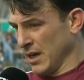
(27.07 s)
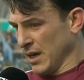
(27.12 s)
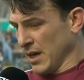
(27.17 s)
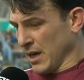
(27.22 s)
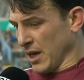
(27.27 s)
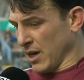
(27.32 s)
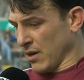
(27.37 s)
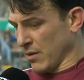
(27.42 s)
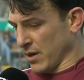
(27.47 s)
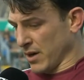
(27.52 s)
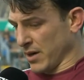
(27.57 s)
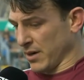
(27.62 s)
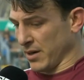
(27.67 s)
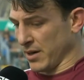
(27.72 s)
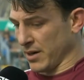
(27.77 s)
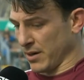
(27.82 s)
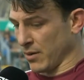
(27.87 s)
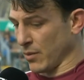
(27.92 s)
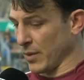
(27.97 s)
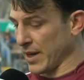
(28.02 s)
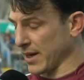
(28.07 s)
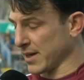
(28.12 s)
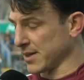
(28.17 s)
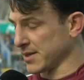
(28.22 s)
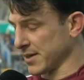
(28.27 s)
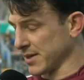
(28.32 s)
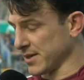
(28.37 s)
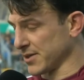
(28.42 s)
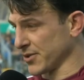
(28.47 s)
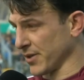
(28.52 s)
you know, our
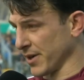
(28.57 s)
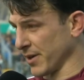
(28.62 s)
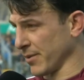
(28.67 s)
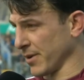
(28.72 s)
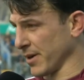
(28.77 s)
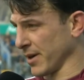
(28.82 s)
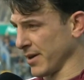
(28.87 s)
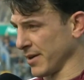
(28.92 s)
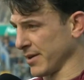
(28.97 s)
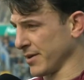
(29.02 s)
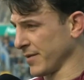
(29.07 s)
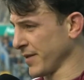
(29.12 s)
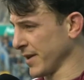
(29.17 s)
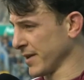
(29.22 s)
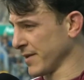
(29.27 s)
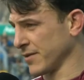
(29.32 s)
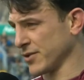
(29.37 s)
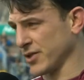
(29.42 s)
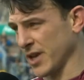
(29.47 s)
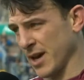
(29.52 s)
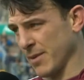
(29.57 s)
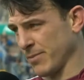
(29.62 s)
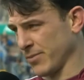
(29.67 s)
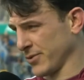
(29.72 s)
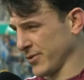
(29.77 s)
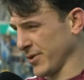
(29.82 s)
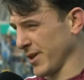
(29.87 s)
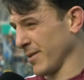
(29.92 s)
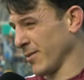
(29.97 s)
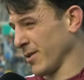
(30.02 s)
weaknesses, trying to work on defensive shape,
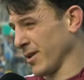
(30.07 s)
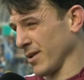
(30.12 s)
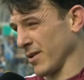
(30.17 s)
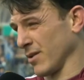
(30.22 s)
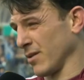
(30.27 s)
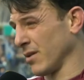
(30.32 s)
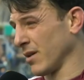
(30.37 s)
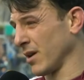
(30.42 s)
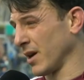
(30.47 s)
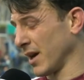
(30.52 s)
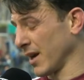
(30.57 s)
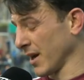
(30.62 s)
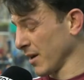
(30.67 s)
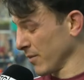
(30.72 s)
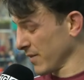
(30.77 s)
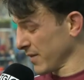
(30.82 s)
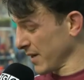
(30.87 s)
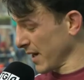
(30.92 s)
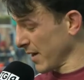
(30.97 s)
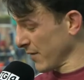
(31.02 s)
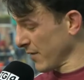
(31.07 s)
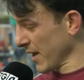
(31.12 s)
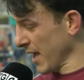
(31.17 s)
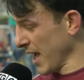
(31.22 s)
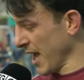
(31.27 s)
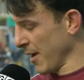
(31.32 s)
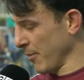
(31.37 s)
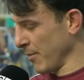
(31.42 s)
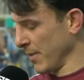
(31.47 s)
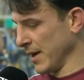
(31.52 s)
trying to work on the whole lot. Like, we've seen every
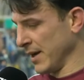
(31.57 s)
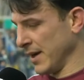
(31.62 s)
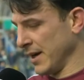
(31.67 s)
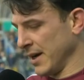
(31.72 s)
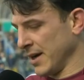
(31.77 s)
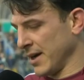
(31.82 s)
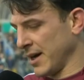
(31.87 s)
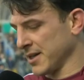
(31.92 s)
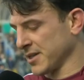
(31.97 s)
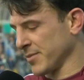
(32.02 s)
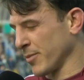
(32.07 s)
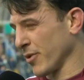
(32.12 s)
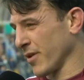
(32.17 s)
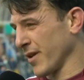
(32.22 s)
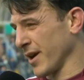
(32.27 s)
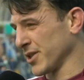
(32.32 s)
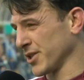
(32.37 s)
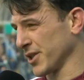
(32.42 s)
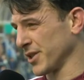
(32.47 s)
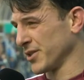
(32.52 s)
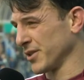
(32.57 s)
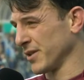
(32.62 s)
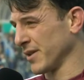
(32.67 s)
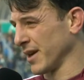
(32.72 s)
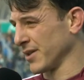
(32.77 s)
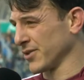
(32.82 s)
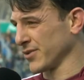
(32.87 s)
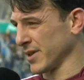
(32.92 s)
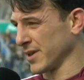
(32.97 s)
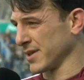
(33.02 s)
game as a progression to that
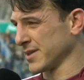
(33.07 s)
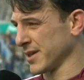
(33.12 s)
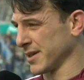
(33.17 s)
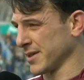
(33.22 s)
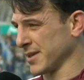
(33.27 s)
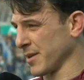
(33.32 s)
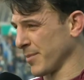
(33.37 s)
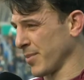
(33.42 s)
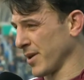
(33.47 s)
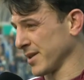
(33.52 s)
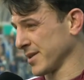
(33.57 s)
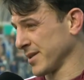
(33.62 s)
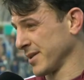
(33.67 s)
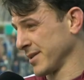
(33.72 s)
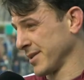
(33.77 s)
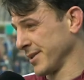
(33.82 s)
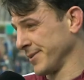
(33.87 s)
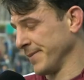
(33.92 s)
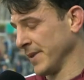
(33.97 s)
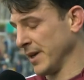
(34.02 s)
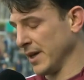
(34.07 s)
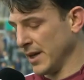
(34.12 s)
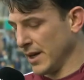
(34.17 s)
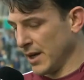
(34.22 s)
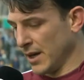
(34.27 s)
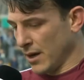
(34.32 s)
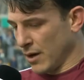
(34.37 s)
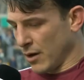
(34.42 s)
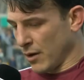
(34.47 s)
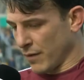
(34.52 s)
and trying to stick to the process, and
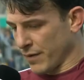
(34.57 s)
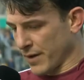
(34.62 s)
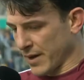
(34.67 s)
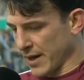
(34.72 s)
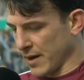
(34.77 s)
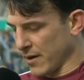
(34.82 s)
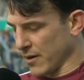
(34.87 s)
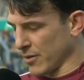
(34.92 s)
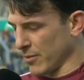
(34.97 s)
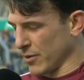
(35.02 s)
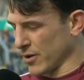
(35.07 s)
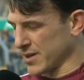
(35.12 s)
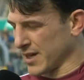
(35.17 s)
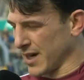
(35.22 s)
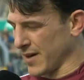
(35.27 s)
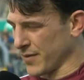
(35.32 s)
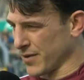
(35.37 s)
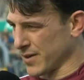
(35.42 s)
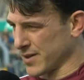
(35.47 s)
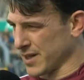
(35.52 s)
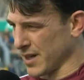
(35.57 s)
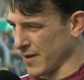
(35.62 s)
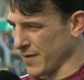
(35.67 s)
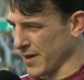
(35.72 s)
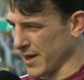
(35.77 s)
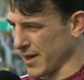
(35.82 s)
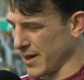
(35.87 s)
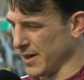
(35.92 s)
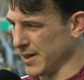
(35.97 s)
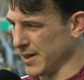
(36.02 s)
hopefully the outcome looks after itself then.